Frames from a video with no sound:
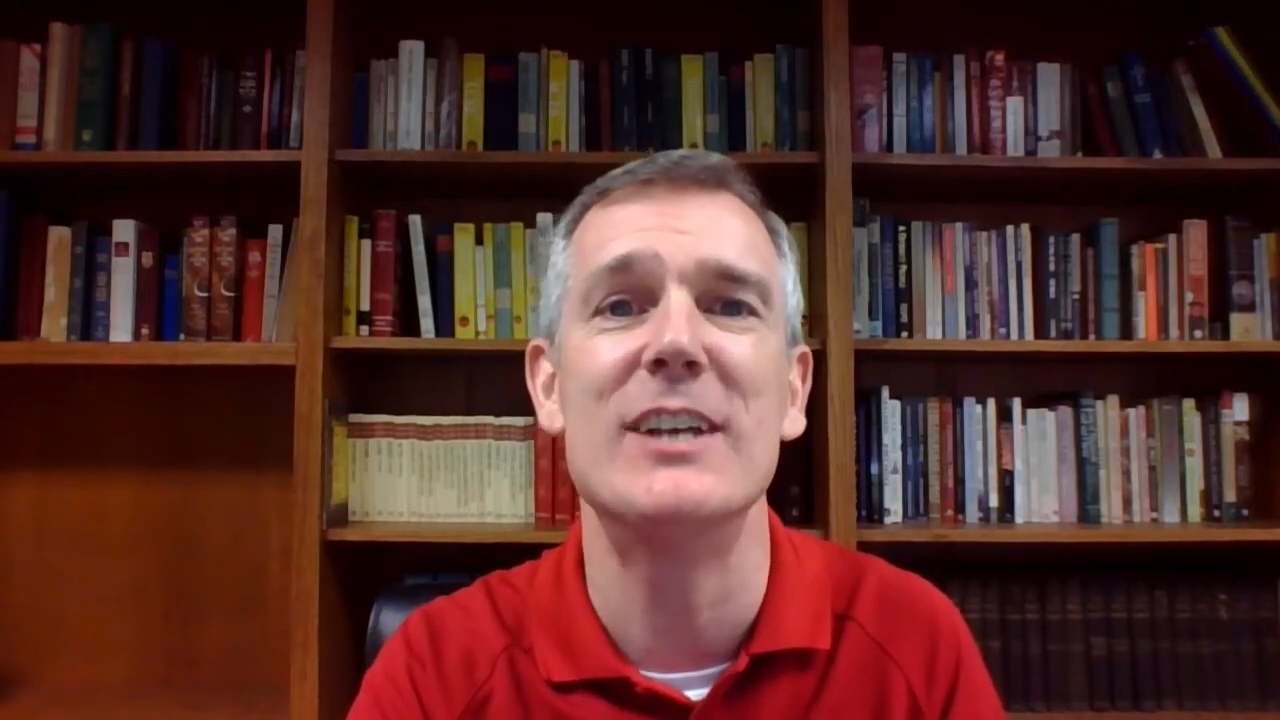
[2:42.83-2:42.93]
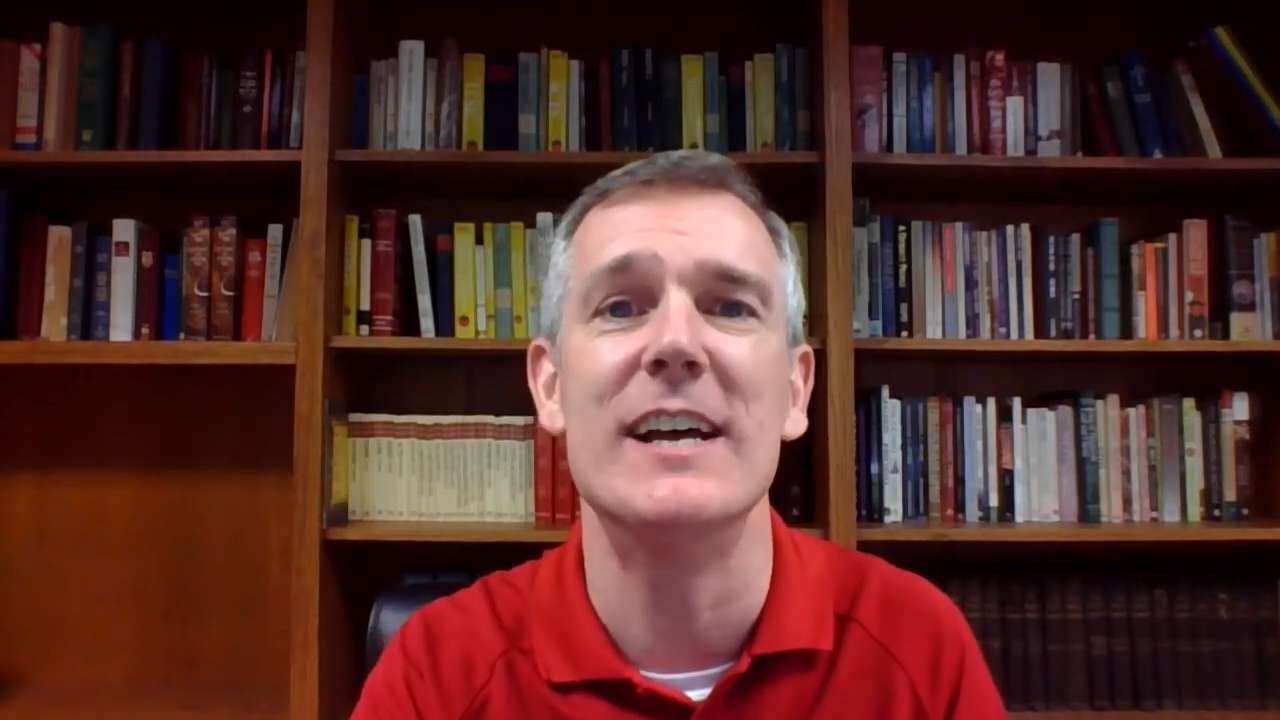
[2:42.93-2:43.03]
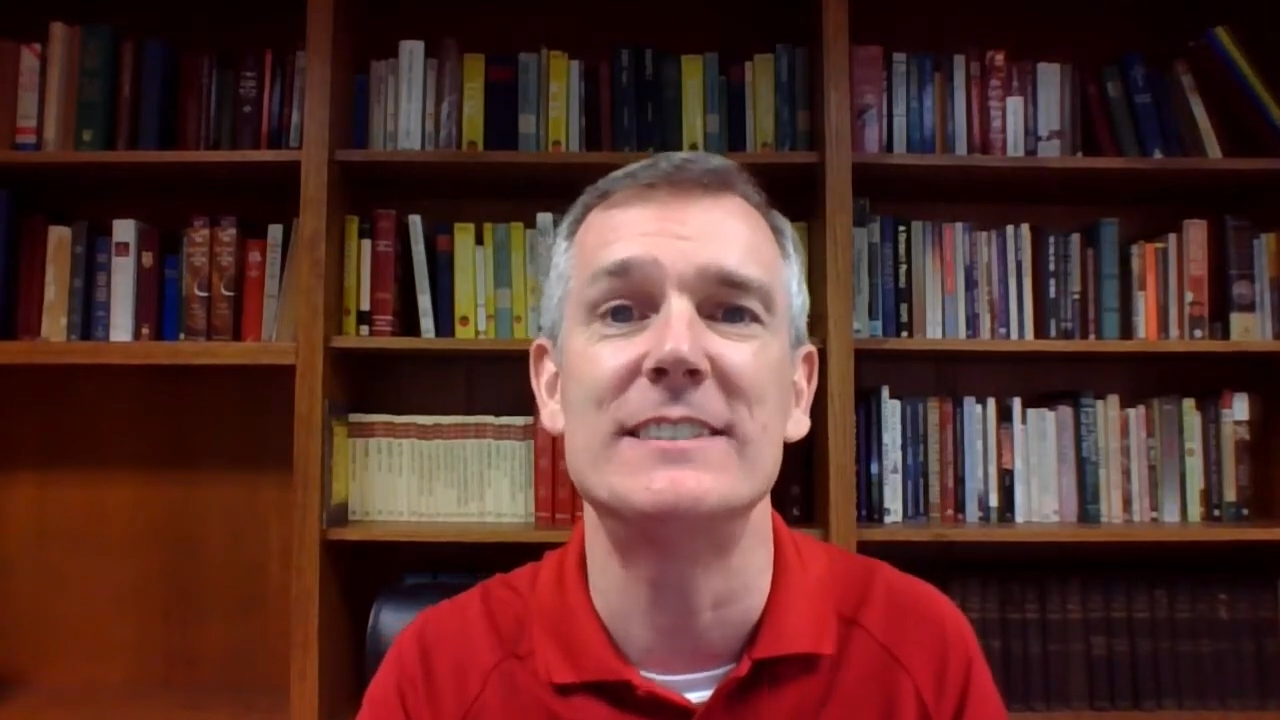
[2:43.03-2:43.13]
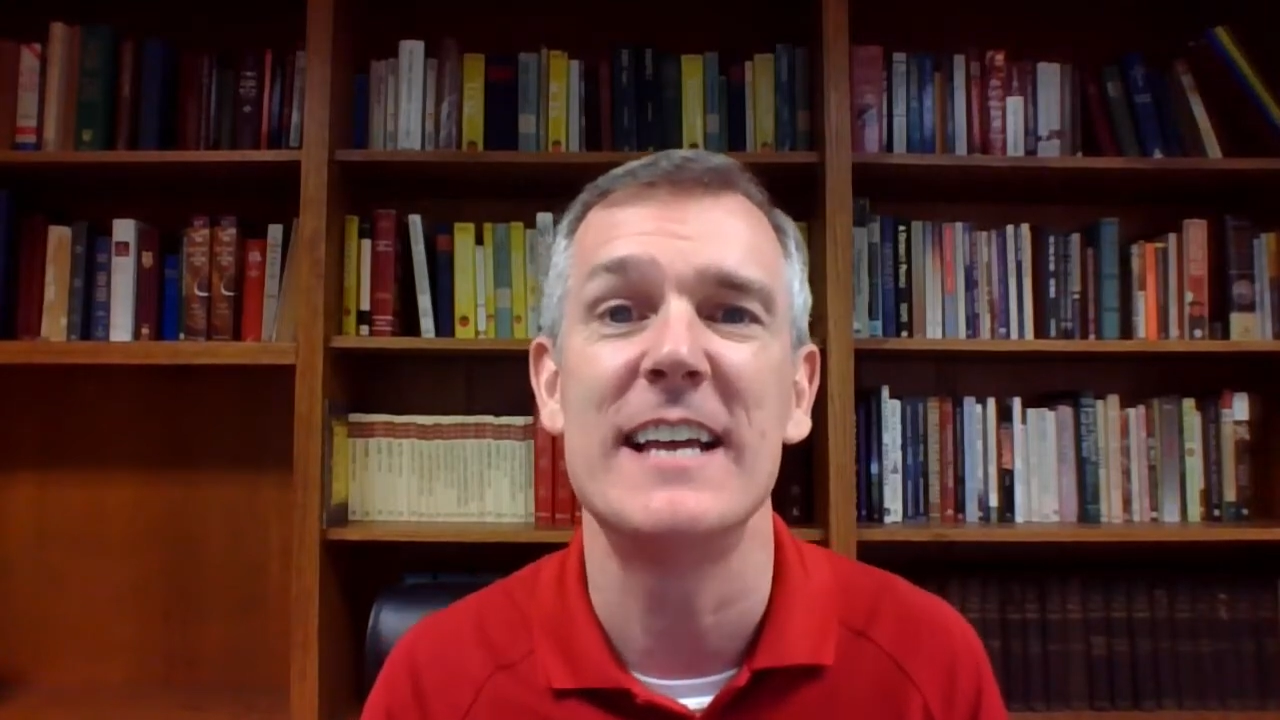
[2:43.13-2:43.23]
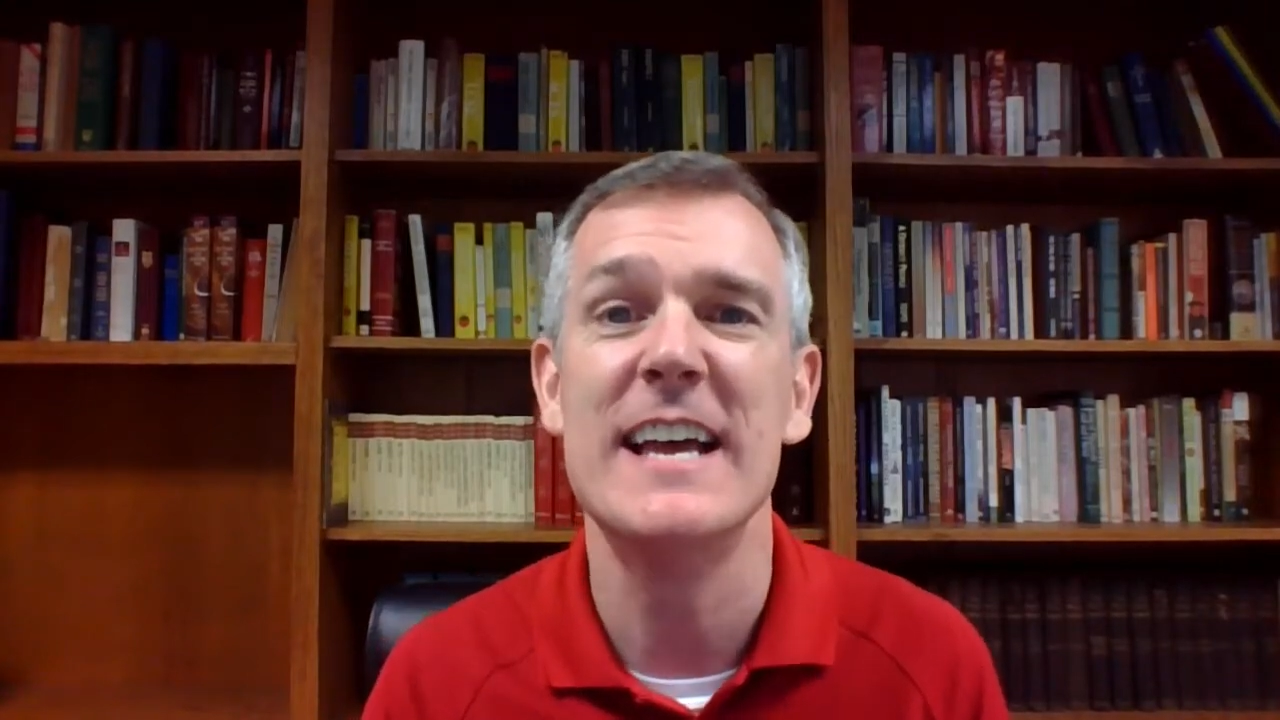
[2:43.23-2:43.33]

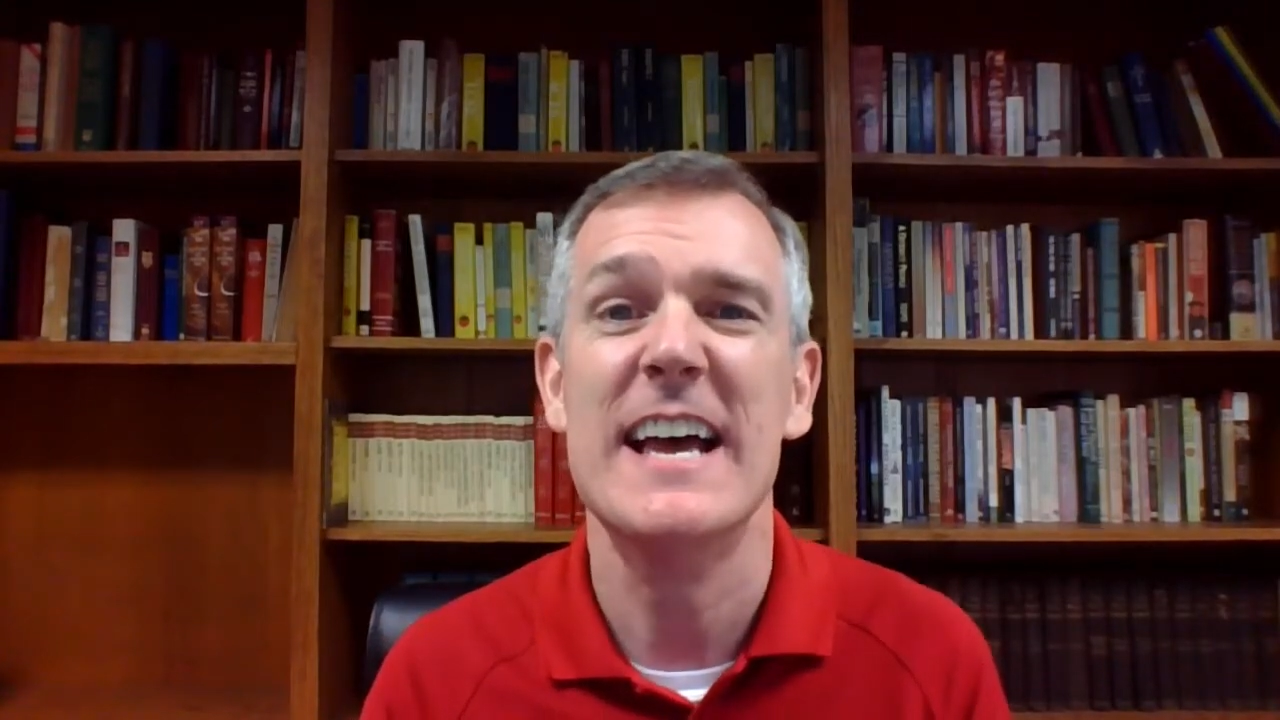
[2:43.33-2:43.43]
us